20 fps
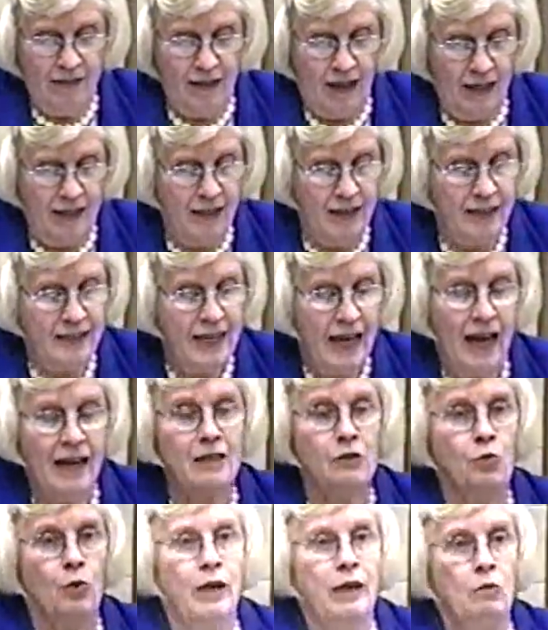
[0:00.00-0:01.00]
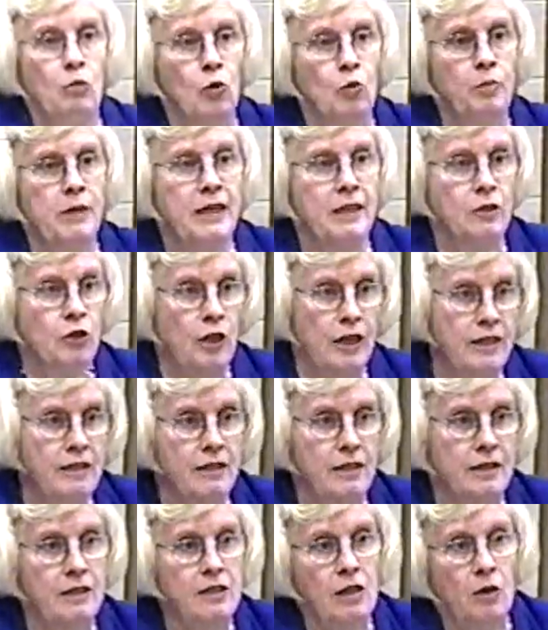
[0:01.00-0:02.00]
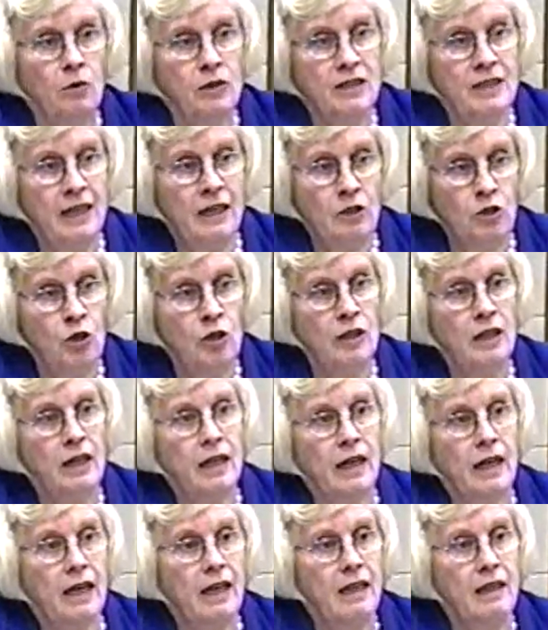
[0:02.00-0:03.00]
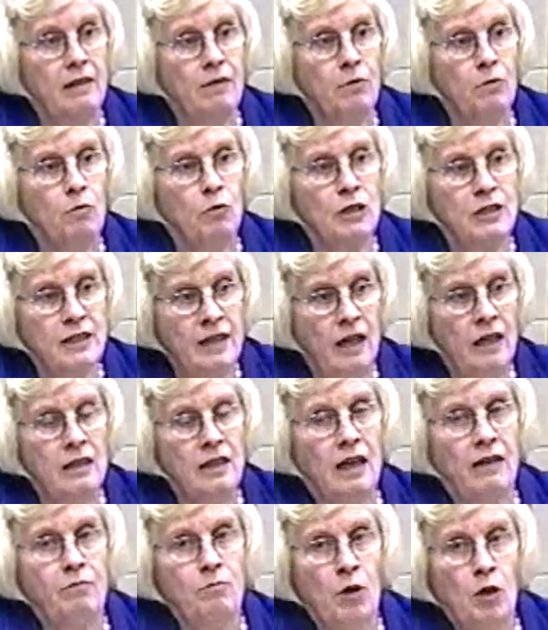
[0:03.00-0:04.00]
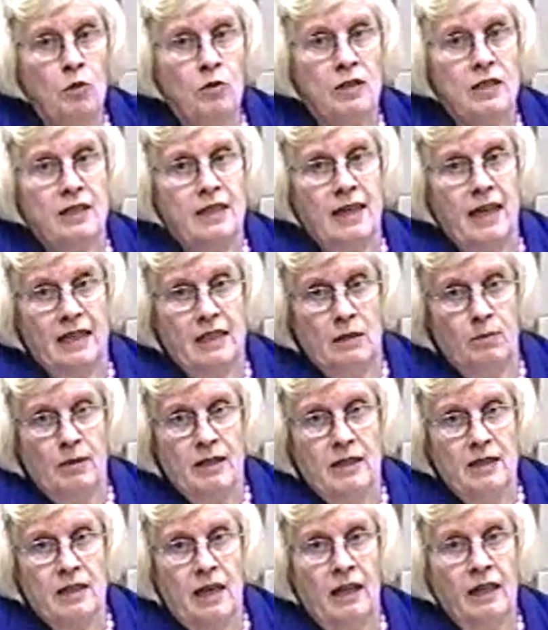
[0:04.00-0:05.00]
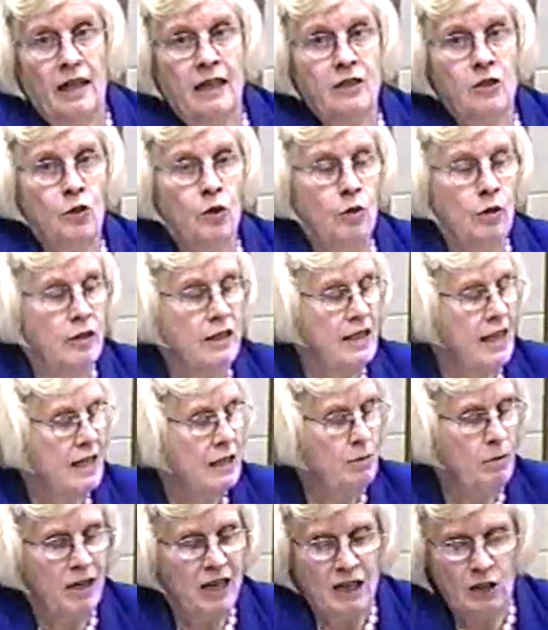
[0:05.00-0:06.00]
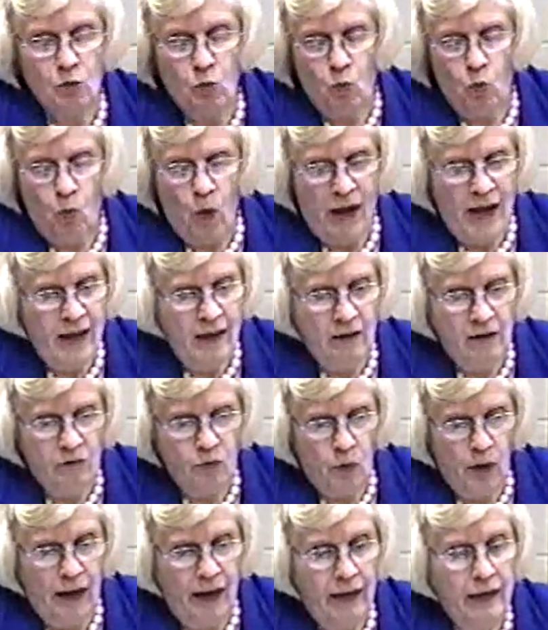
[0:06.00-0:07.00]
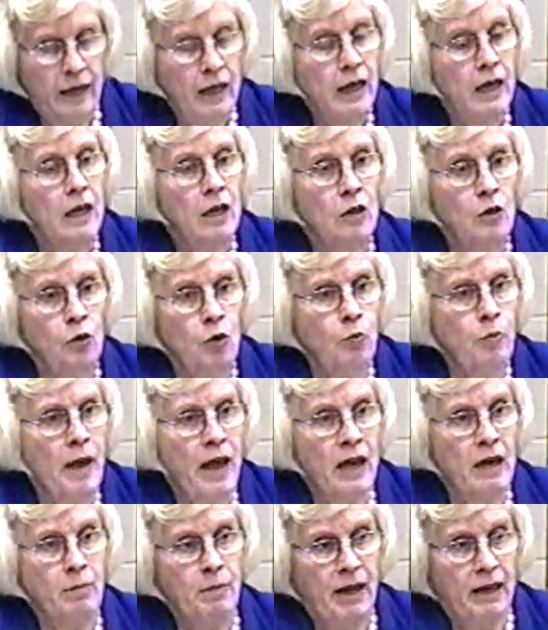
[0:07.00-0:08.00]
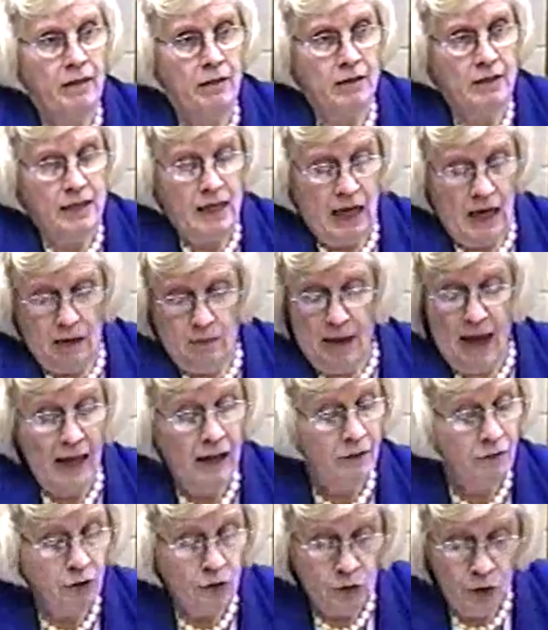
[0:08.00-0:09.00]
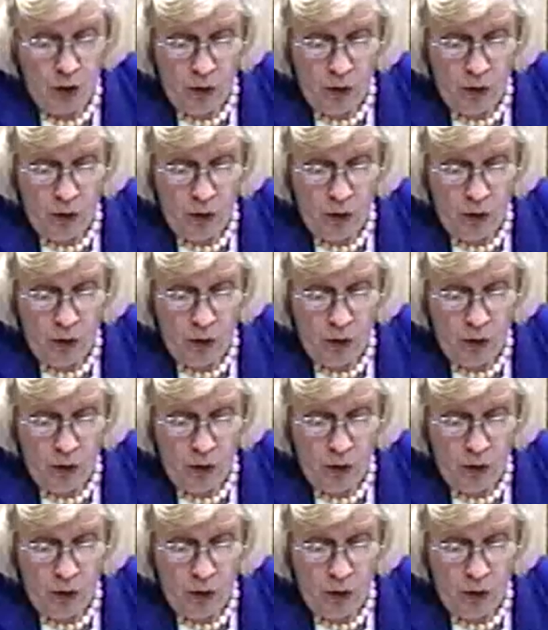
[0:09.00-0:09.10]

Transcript: the tax rate will be adjusted. So essentially, the result of most assessments, unless your assessment is way out of whack, you pay about the same. And if you